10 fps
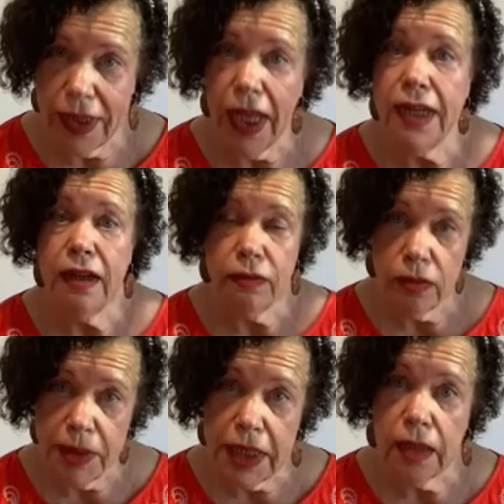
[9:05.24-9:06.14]
That helped
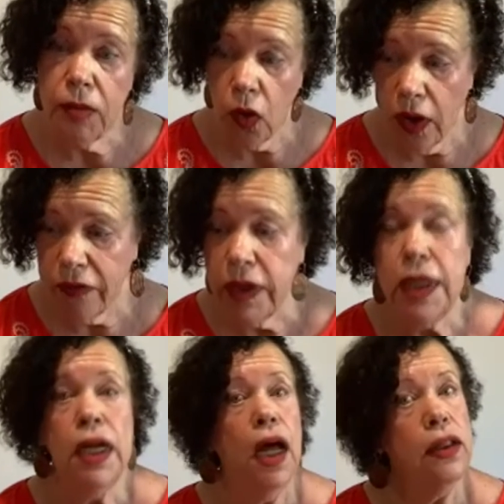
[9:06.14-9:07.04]
me come off
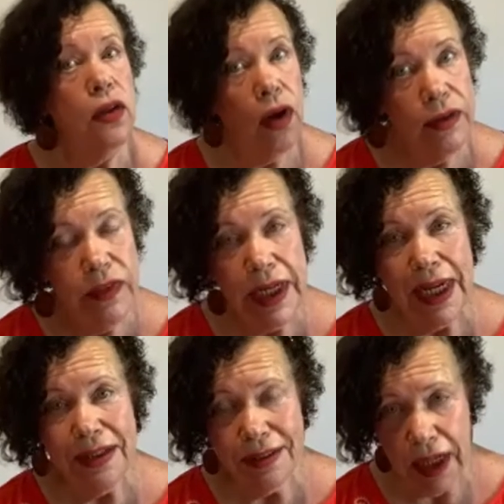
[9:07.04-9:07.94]
a lot of the
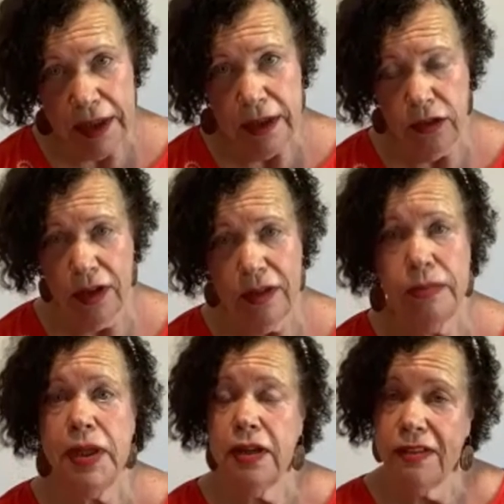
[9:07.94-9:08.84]
anxiety drugs.
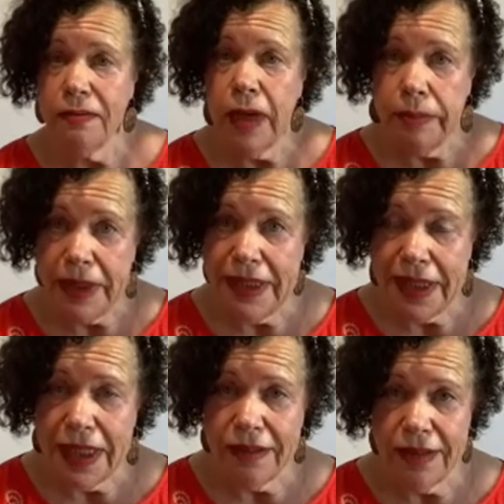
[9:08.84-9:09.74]
Because of my
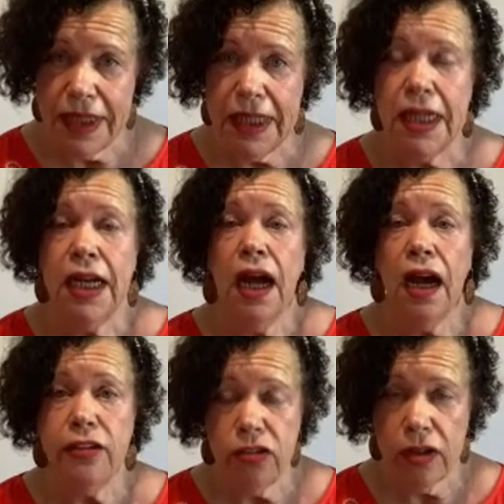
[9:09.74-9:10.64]
PTSD,
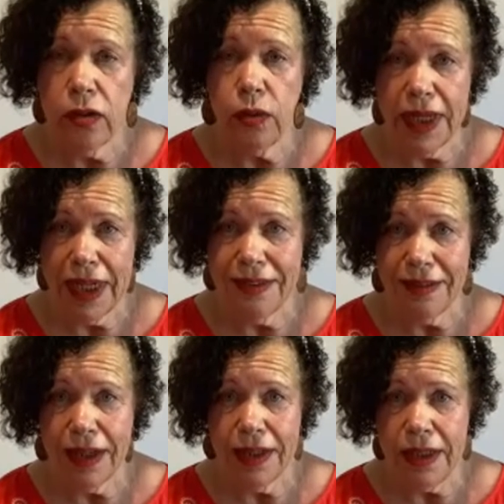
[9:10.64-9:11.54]
I struggle with
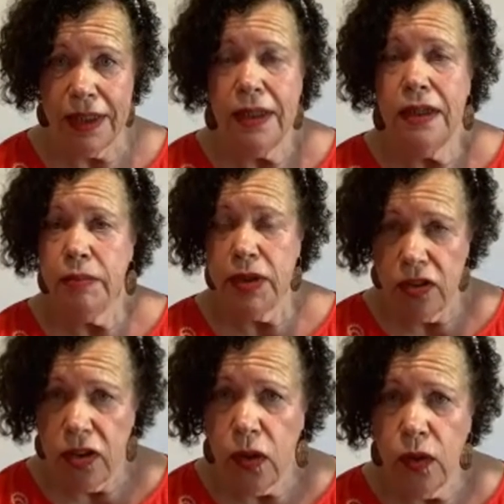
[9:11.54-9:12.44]
anxiety. But you
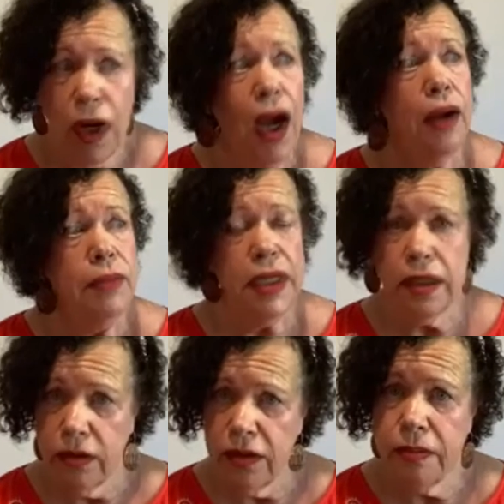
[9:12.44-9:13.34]
know, I'm in a
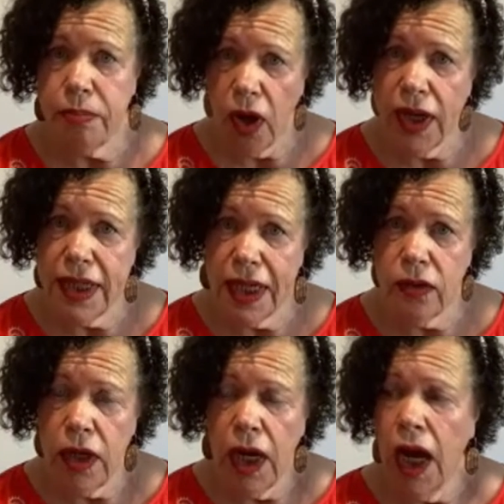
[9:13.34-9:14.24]
good spot
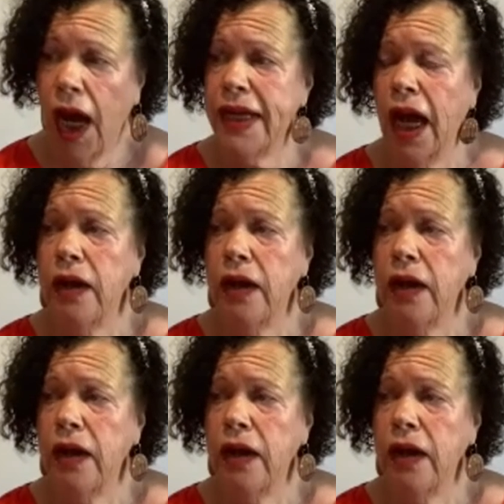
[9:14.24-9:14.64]
now. I